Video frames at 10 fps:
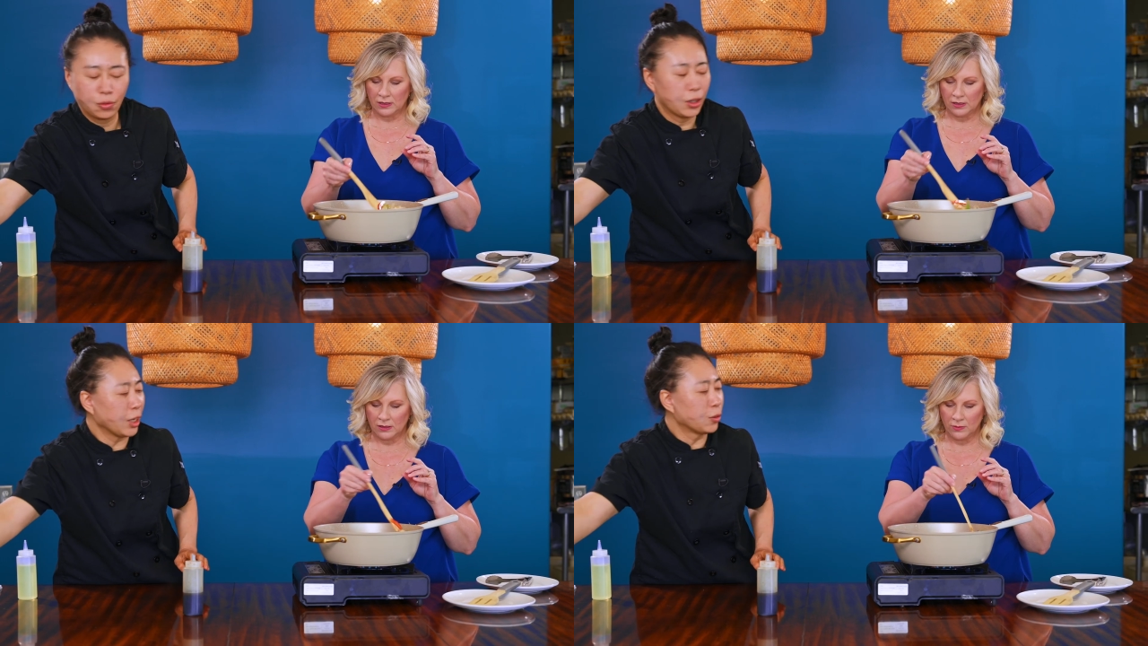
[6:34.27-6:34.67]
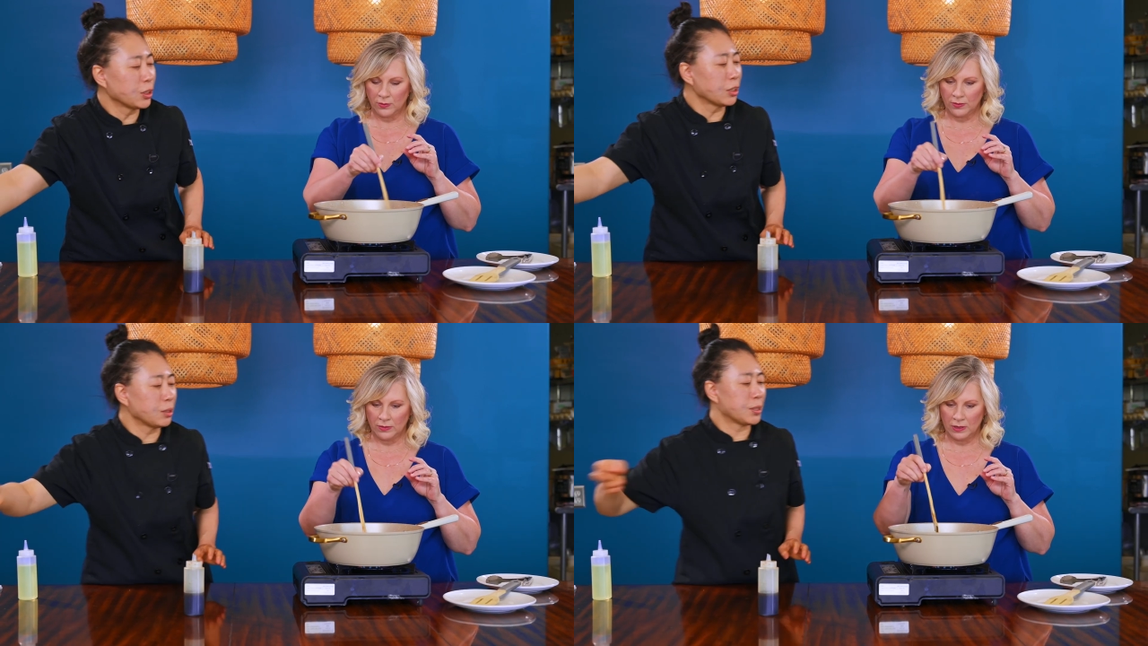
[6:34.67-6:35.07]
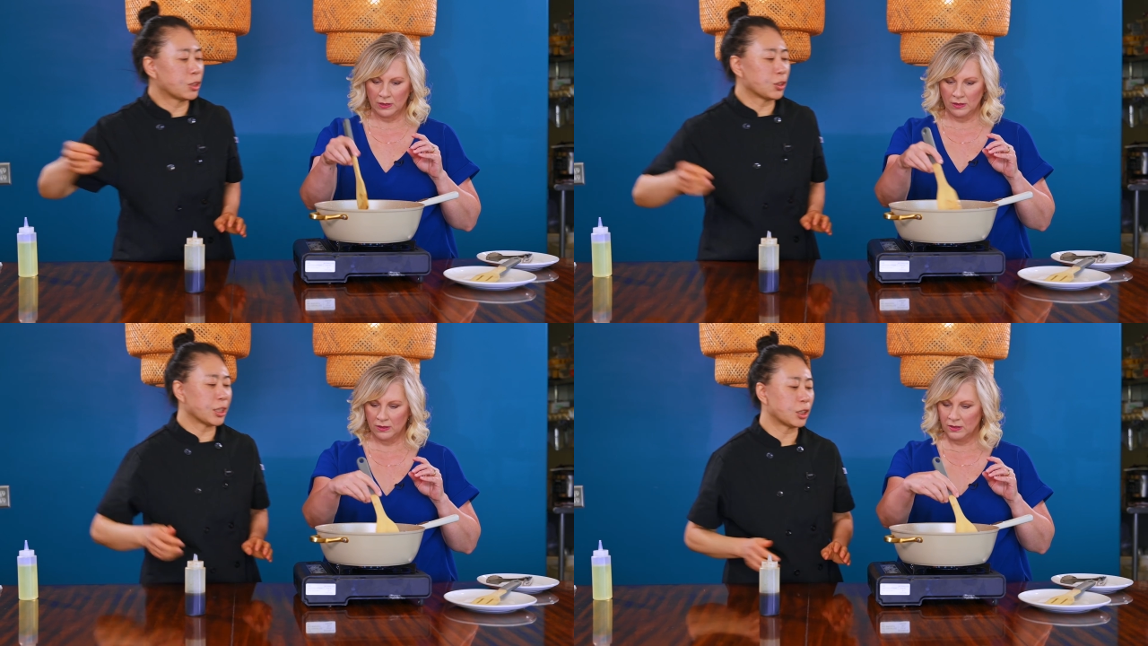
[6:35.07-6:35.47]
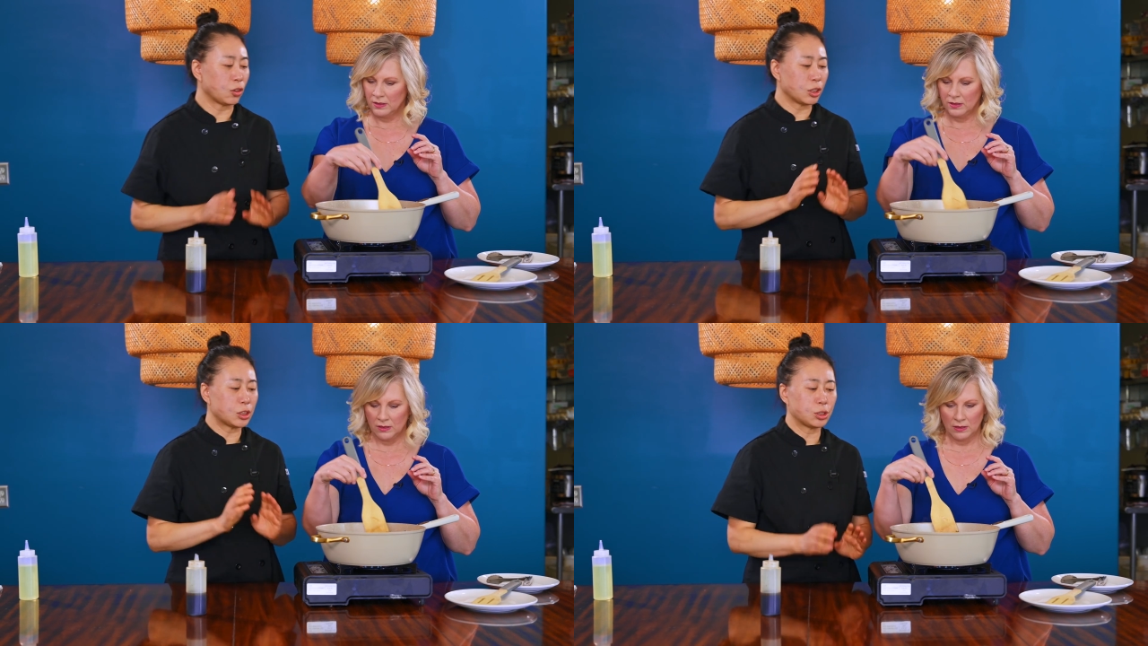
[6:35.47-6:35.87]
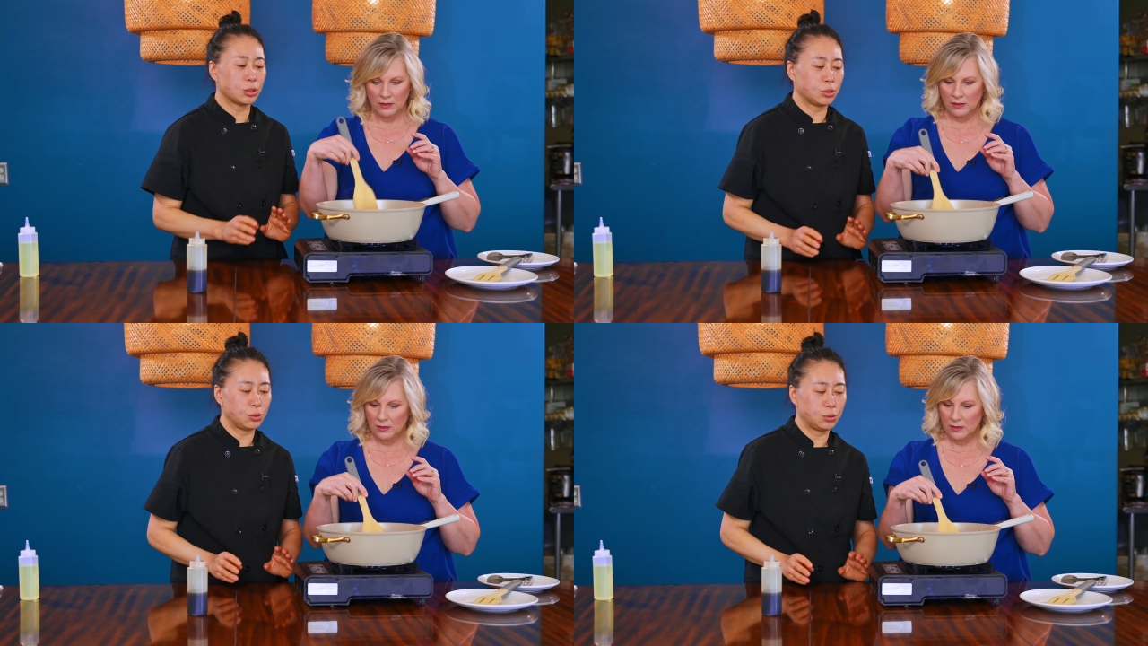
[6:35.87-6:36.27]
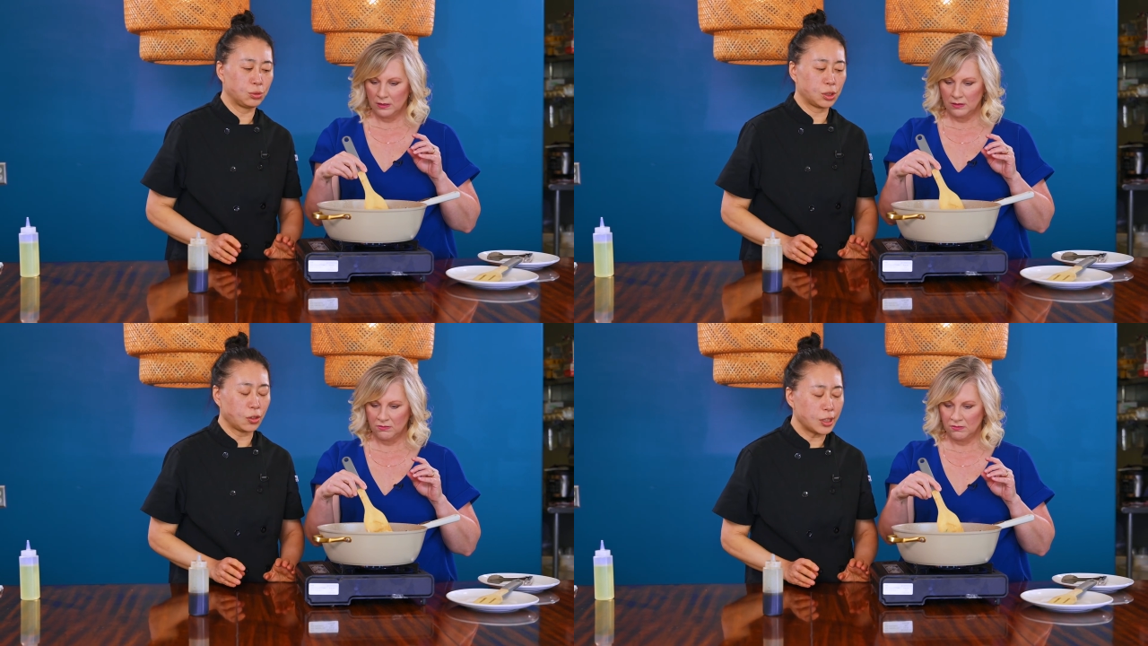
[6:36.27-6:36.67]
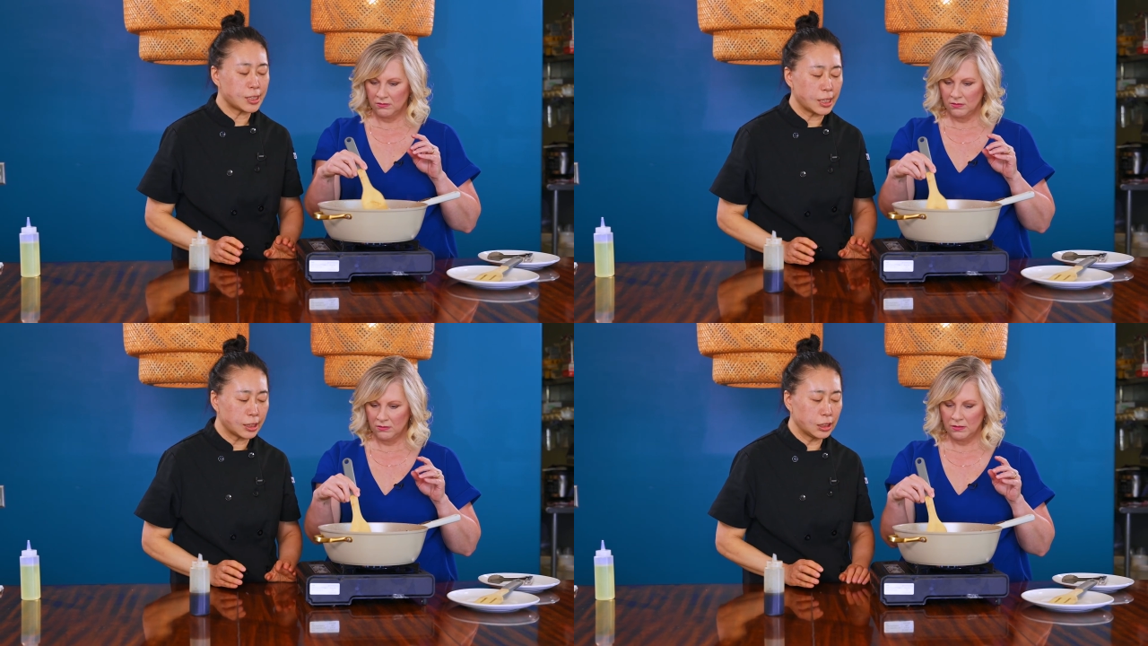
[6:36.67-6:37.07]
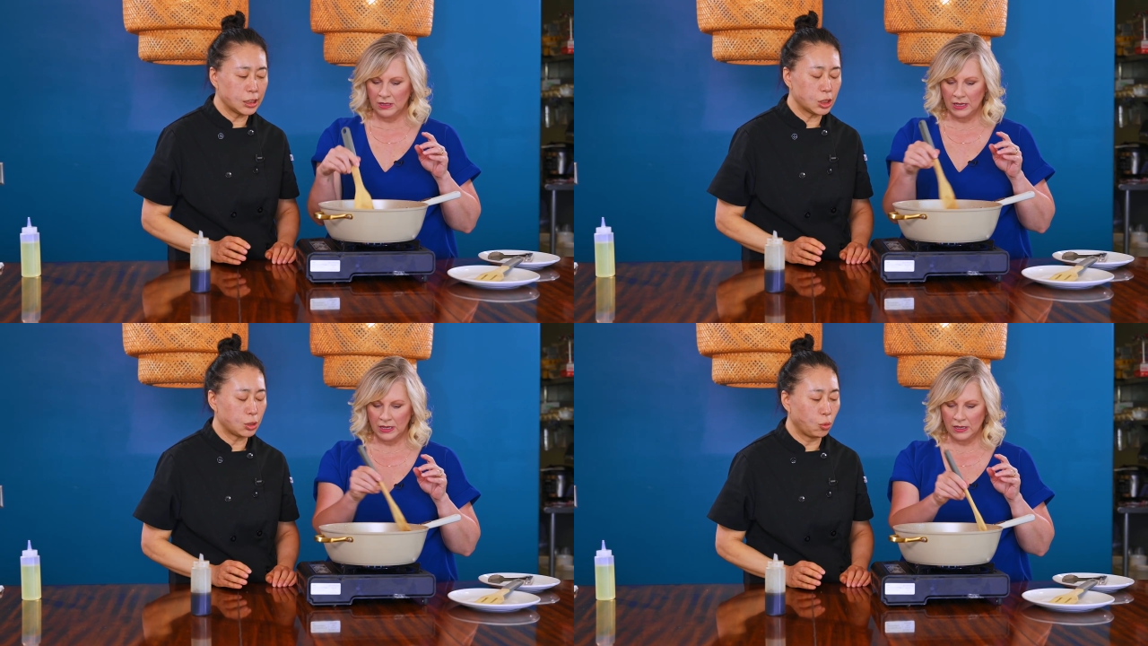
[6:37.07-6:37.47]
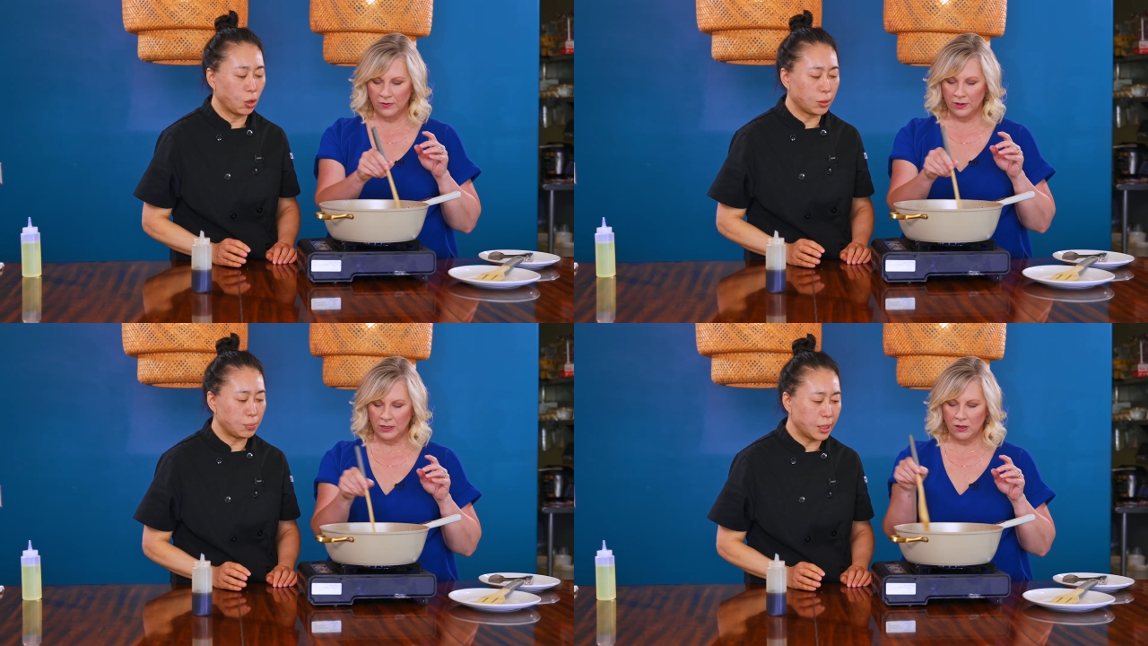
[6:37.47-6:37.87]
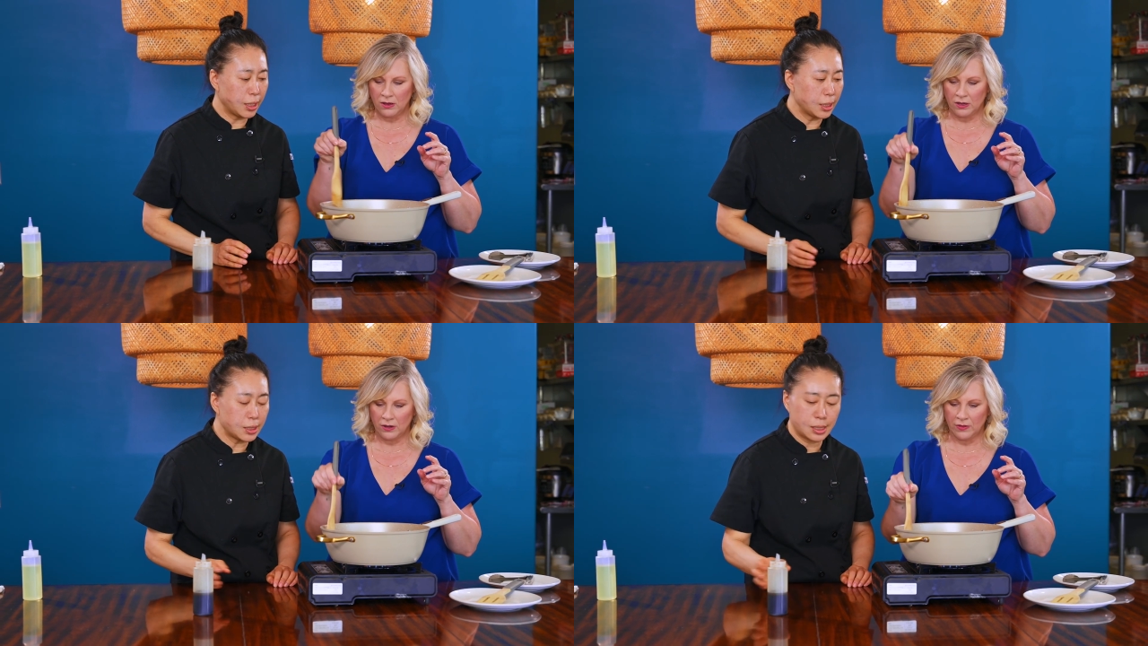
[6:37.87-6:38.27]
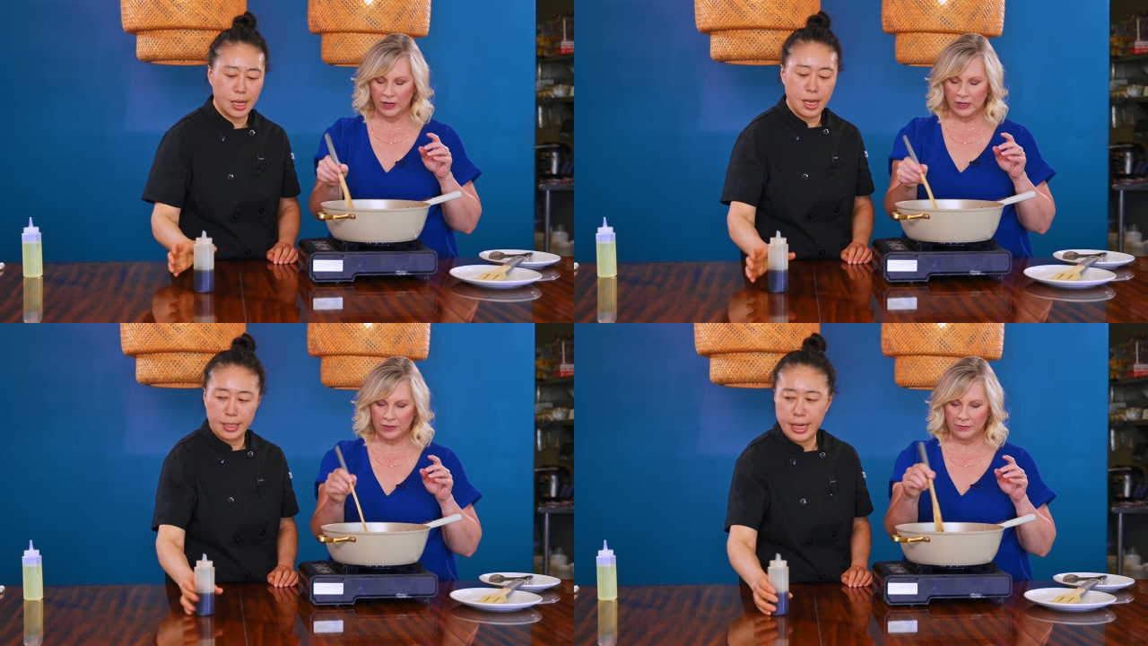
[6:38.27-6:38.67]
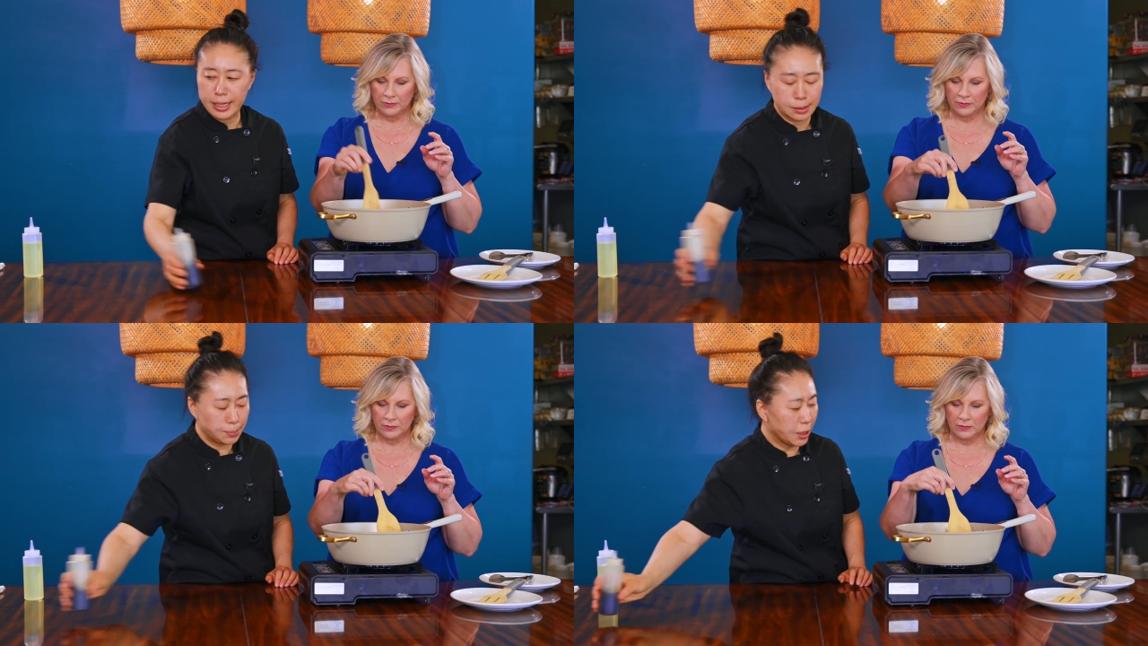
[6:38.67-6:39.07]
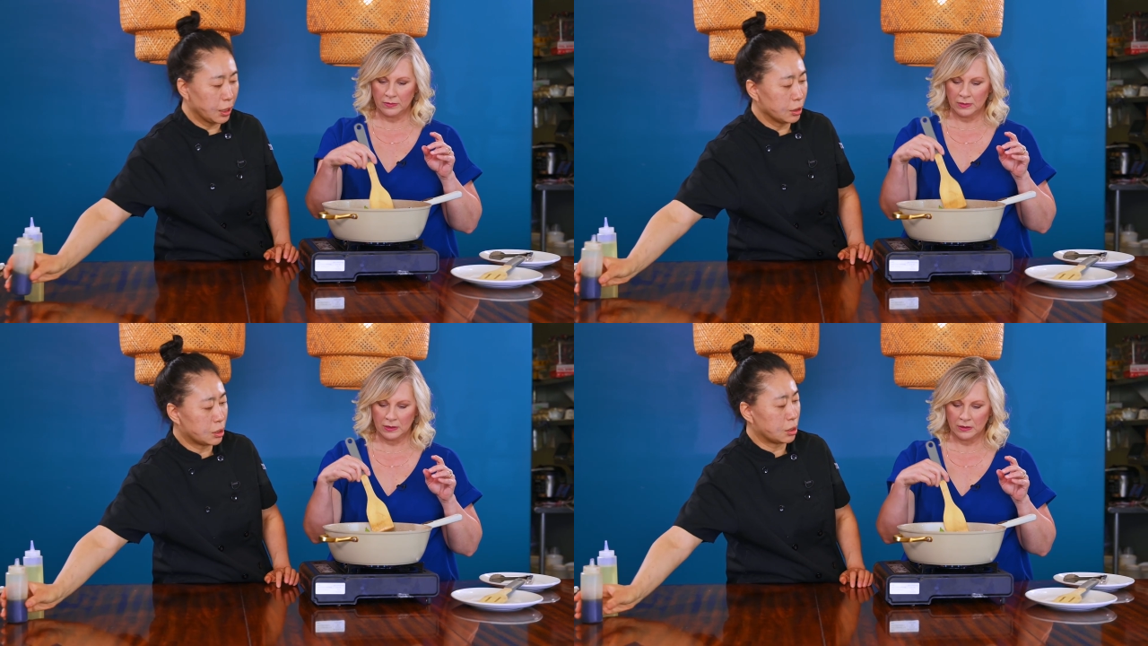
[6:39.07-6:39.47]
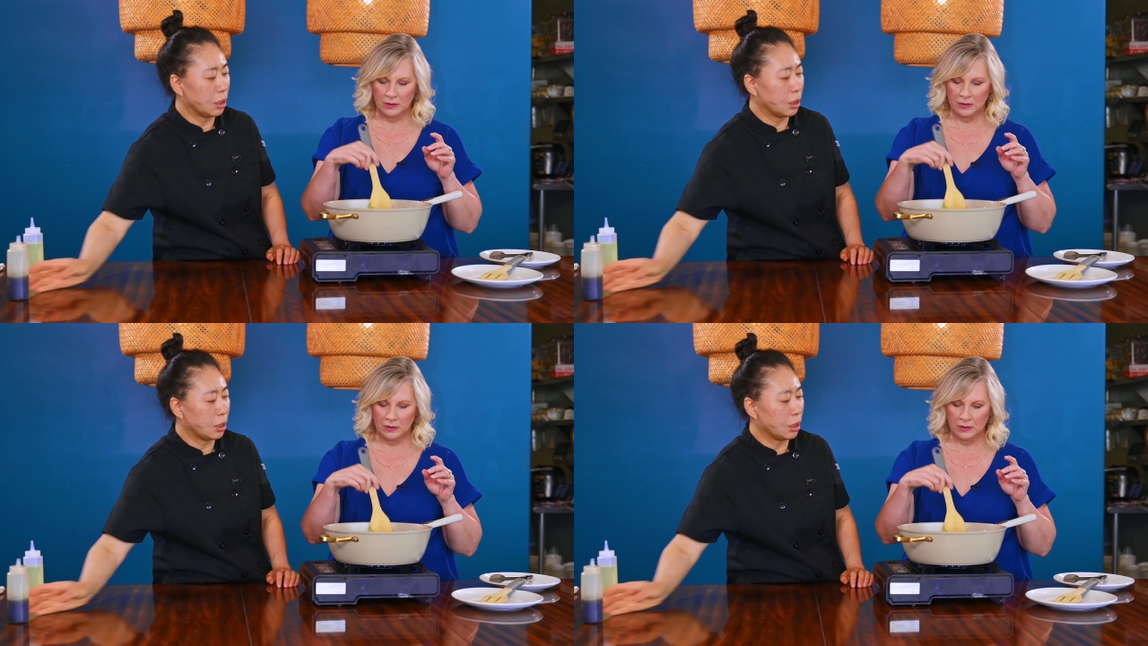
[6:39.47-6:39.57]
Speaker 1: We're only going to be cooking 30 to 30 seconds yeah, to not one very minute. Long, right? Yes, because